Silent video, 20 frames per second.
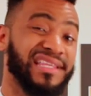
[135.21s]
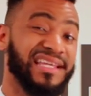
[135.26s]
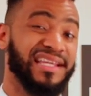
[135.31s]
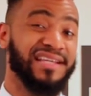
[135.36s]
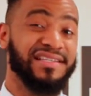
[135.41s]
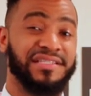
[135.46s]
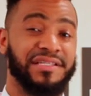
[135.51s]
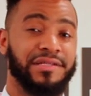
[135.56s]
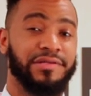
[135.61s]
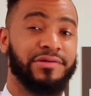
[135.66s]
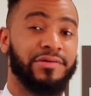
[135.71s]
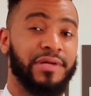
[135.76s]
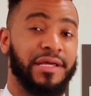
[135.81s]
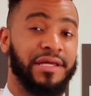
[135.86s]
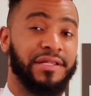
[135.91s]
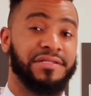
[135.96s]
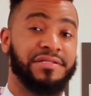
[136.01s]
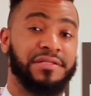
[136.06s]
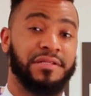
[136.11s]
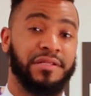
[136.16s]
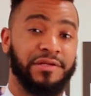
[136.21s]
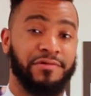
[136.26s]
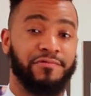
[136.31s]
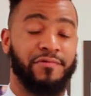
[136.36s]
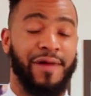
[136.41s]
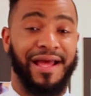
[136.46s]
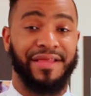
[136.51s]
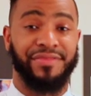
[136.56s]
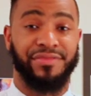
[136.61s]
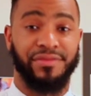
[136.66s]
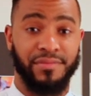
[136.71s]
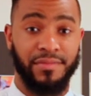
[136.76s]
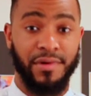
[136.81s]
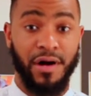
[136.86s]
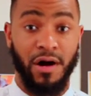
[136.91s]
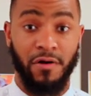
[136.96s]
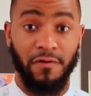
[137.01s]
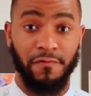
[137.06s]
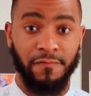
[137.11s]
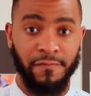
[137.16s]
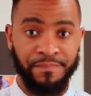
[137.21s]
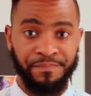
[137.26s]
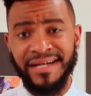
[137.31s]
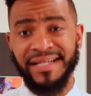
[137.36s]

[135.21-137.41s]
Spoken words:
things and you instantly write them off.